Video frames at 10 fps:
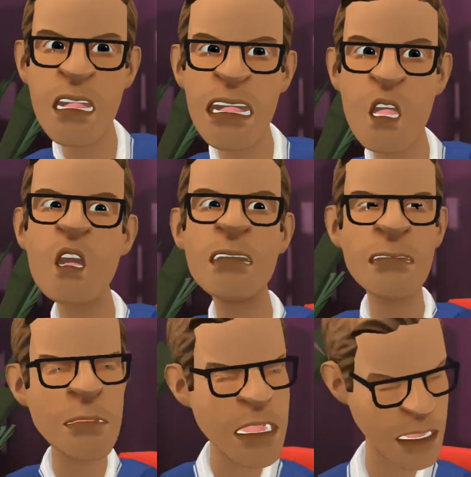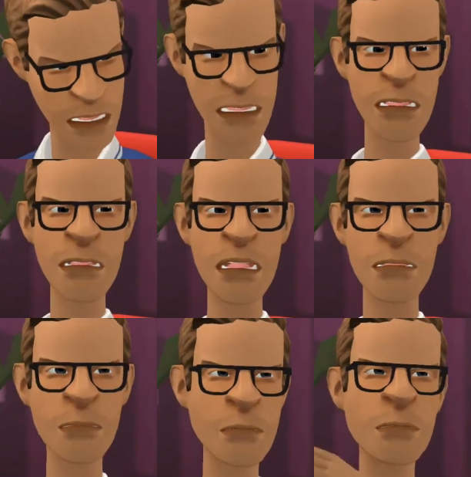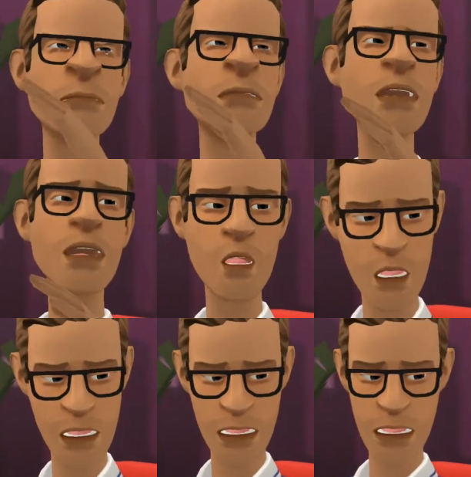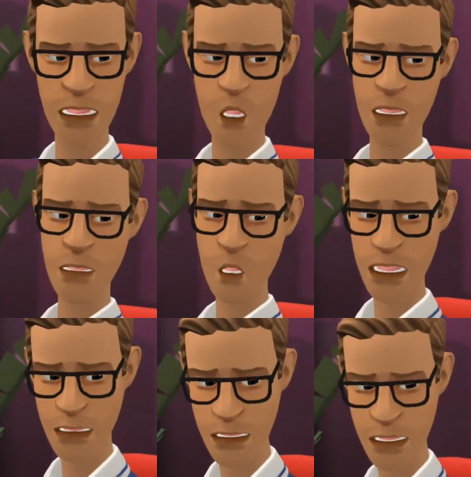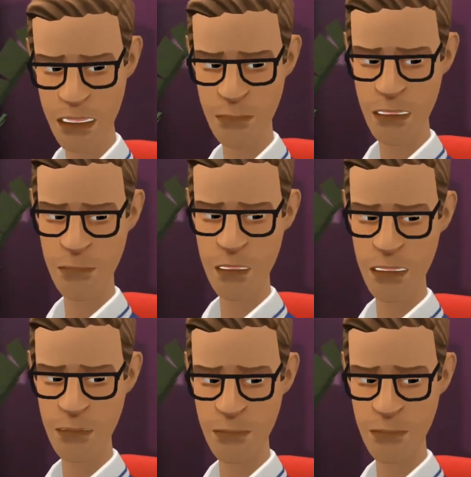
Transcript: early would be penalized. And these were just the worst ones I can remember.